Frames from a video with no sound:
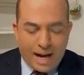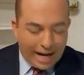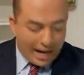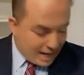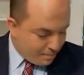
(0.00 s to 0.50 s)

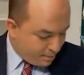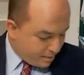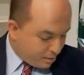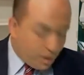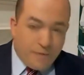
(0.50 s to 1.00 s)
I'm
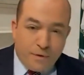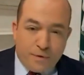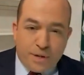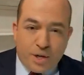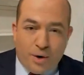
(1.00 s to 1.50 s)
grateful
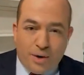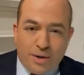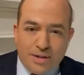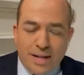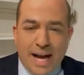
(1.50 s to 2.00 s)
for the
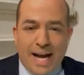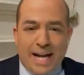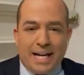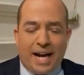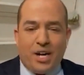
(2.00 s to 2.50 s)
call.
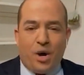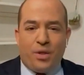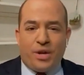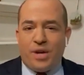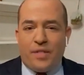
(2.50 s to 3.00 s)
And I know
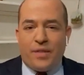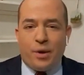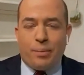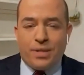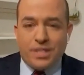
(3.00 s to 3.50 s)
that you're not the
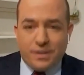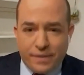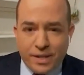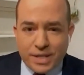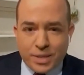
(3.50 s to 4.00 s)
only person that
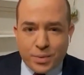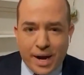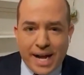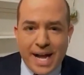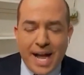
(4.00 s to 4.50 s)
feels this
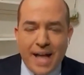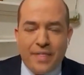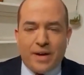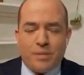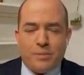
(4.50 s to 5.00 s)
way.
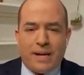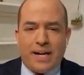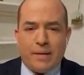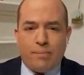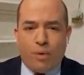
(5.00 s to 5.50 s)
There has
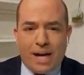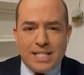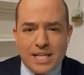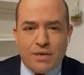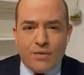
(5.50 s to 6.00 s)
been a
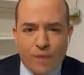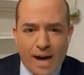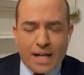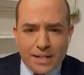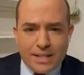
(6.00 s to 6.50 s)
process of
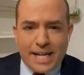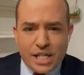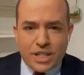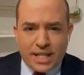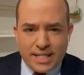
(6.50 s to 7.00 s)

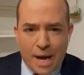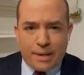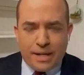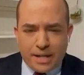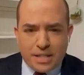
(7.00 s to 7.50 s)
radicalization that's
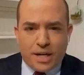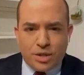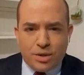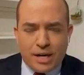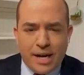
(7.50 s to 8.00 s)
happened in this
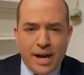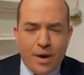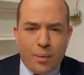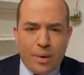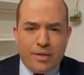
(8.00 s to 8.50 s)
country
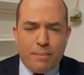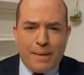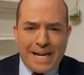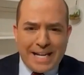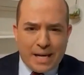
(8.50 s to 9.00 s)
with
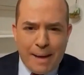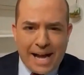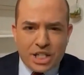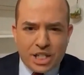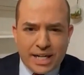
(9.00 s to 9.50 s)
media
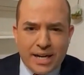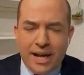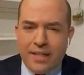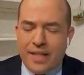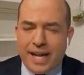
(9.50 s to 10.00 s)
bashing
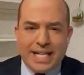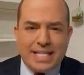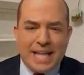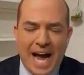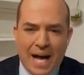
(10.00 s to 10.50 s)
that
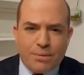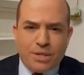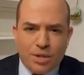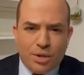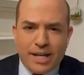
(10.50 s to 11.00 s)
is
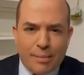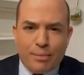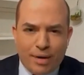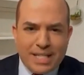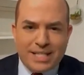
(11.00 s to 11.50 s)
absolutely
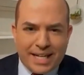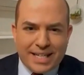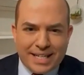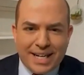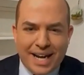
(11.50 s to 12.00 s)

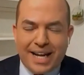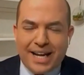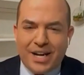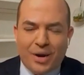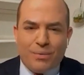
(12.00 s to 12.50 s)
unprecedented.
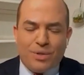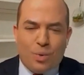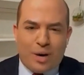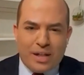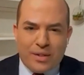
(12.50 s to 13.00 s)

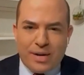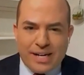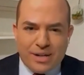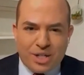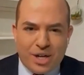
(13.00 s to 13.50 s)
20, 30
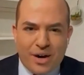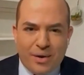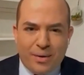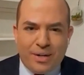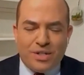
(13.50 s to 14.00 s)
years
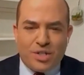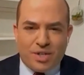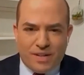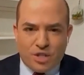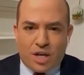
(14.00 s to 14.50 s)
ago,
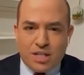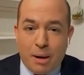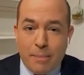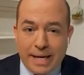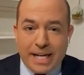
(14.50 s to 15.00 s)
conservatives talked
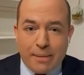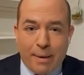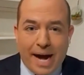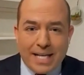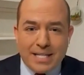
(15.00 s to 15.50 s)
about media
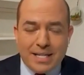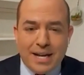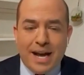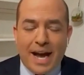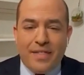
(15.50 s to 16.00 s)
bias,
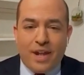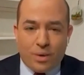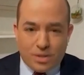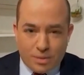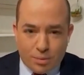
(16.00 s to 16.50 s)
and there
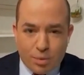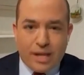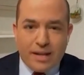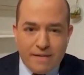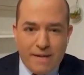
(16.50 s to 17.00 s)
were some
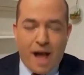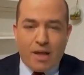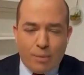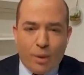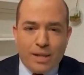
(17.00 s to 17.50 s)
really
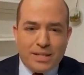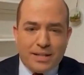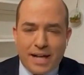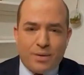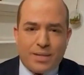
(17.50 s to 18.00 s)
valid points to
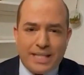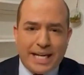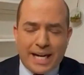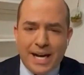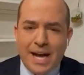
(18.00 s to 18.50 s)
that critique.